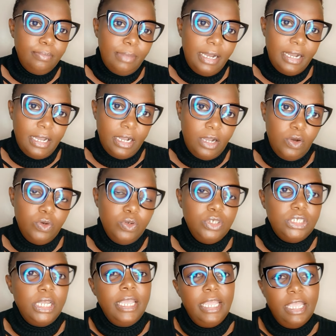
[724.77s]
bank account
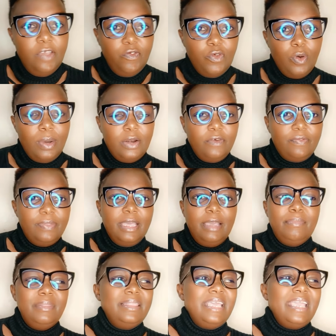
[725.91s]
if you're one of
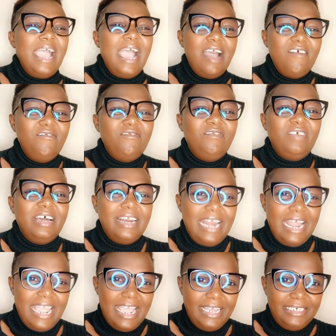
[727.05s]
them they have
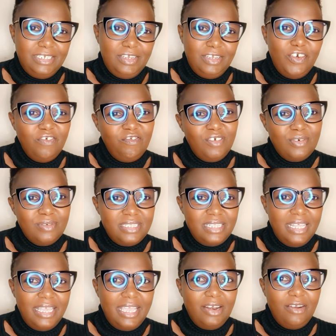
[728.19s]
variety of loans
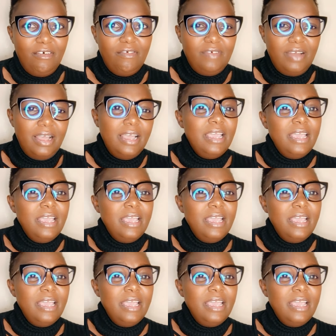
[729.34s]
they can offer